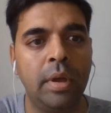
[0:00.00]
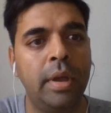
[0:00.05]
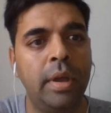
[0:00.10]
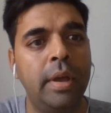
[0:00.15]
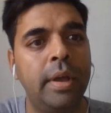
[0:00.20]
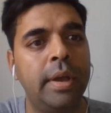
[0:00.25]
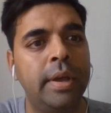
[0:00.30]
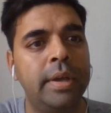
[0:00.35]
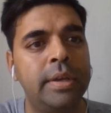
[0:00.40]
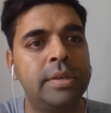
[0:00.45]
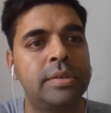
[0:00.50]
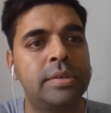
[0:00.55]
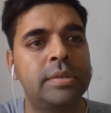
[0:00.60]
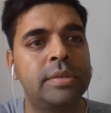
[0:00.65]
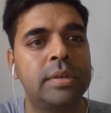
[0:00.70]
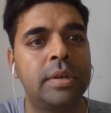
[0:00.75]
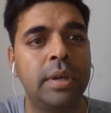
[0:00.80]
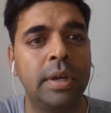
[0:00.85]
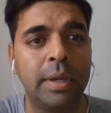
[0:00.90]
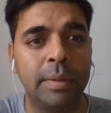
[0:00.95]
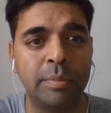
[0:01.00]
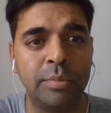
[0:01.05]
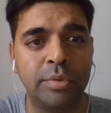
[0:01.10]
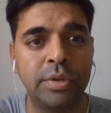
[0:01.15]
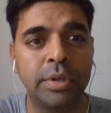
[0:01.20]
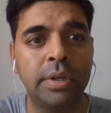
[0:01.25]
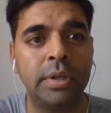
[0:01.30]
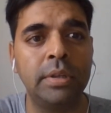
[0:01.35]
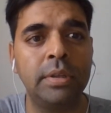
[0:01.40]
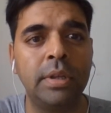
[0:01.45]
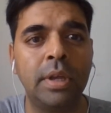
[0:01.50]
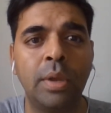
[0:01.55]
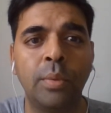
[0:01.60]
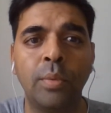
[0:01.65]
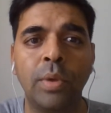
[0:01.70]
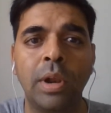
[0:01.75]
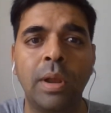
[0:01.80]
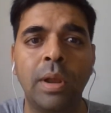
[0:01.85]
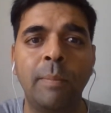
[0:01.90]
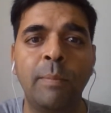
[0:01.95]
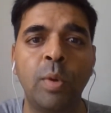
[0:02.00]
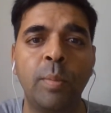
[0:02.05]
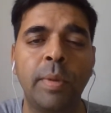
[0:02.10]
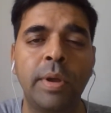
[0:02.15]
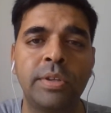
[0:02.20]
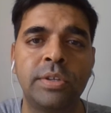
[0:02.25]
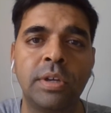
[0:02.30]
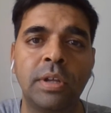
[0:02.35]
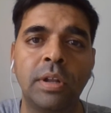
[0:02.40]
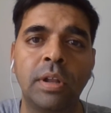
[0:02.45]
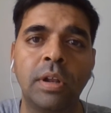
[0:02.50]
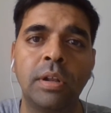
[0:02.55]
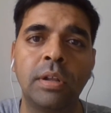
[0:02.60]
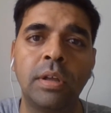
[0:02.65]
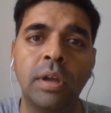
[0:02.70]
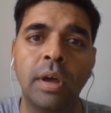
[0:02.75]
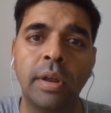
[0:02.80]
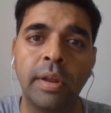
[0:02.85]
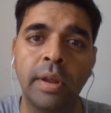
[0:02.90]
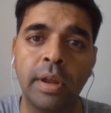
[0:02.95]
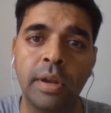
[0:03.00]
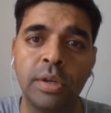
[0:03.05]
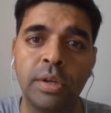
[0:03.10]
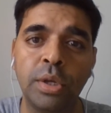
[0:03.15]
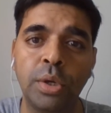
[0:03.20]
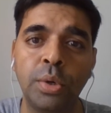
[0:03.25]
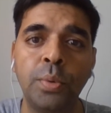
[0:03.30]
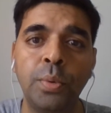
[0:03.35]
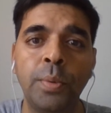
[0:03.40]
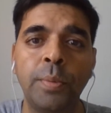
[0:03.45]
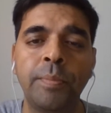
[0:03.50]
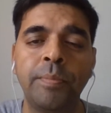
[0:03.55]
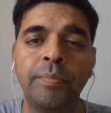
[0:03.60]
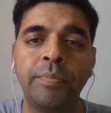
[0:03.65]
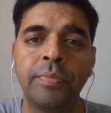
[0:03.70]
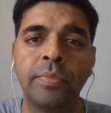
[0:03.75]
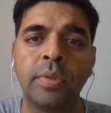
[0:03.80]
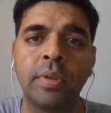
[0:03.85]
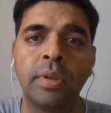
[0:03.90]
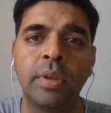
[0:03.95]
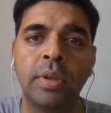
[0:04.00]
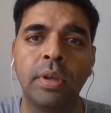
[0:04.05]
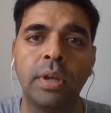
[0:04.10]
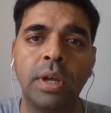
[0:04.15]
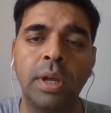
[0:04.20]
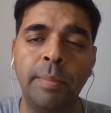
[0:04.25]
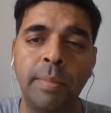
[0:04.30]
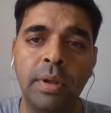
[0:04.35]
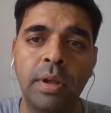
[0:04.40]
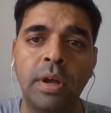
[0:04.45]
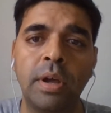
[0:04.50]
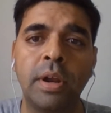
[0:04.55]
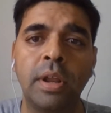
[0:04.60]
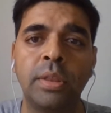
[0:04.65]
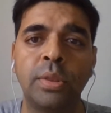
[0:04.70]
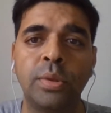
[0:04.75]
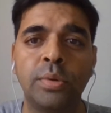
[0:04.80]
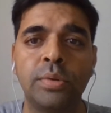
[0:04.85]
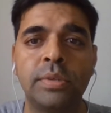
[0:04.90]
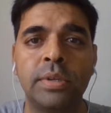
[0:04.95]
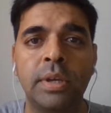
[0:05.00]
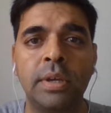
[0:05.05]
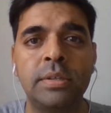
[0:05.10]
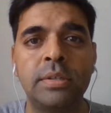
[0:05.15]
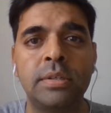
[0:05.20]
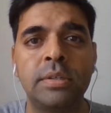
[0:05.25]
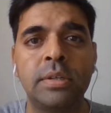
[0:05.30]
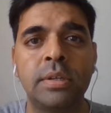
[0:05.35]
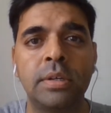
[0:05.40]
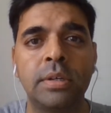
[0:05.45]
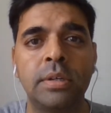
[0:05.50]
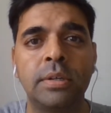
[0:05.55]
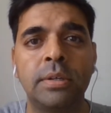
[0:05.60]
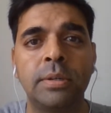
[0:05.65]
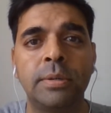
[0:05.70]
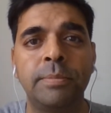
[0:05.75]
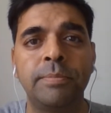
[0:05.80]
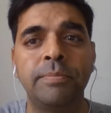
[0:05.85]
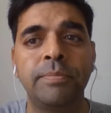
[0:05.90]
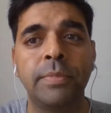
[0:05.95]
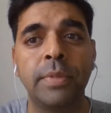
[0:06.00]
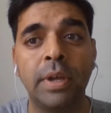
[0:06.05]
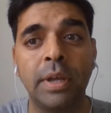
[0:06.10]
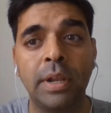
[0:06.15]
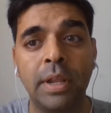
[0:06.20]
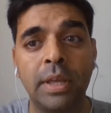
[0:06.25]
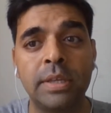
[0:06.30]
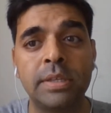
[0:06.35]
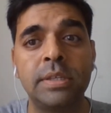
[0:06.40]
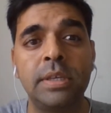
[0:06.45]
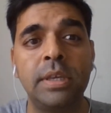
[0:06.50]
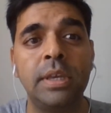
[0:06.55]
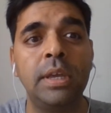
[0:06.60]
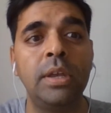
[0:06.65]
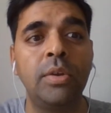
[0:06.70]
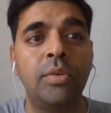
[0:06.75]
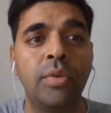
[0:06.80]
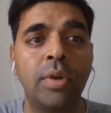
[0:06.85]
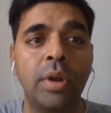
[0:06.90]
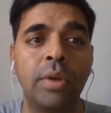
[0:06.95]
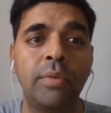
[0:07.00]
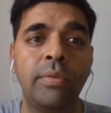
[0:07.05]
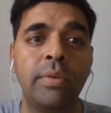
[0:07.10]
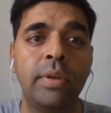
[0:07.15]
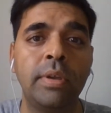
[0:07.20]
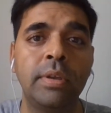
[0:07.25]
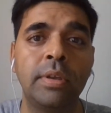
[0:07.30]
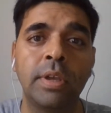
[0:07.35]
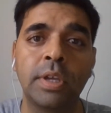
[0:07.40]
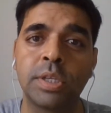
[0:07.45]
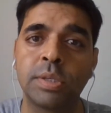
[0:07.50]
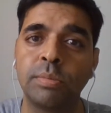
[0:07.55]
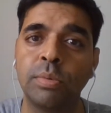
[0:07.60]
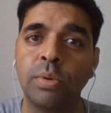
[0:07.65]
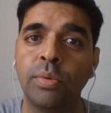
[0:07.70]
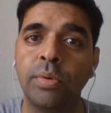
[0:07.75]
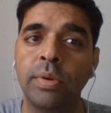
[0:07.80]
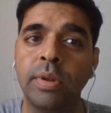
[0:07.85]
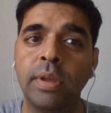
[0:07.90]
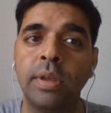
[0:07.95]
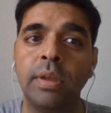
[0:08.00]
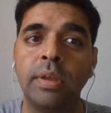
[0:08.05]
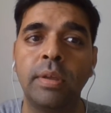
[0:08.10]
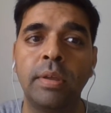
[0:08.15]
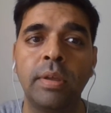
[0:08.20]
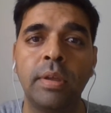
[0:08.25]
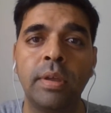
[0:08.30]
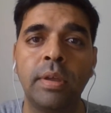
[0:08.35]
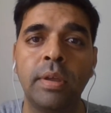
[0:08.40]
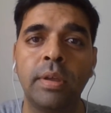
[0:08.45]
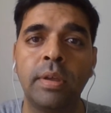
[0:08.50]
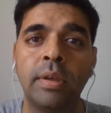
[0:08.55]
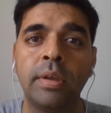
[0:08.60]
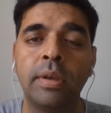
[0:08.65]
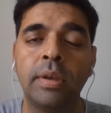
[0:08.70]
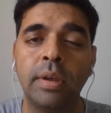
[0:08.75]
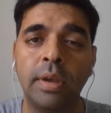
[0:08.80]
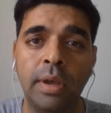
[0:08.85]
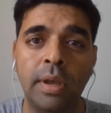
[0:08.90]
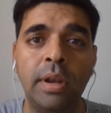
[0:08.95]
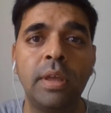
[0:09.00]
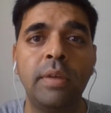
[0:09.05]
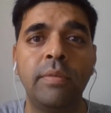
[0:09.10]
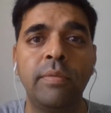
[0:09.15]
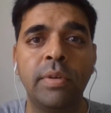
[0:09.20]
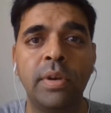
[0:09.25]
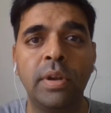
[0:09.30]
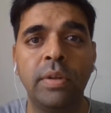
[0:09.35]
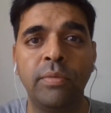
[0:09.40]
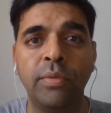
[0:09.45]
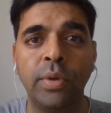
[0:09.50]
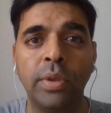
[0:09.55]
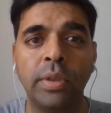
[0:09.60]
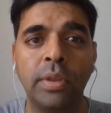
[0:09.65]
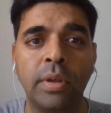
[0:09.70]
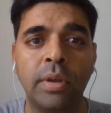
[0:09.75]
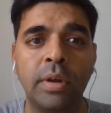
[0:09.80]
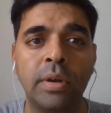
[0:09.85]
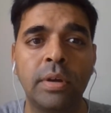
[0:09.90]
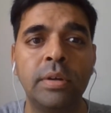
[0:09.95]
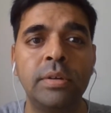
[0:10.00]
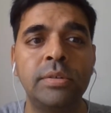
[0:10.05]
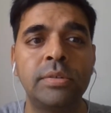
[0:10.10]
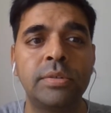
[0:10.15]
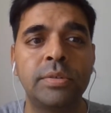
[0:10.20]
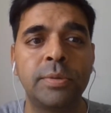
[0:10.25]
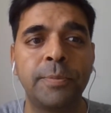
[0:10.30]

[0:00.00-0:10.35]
Hey guys, I'm Jayant and welcome to my channel Car and You. I'm a car enthusiast. I like seeing, driving, exploring, and even reviewing the cars.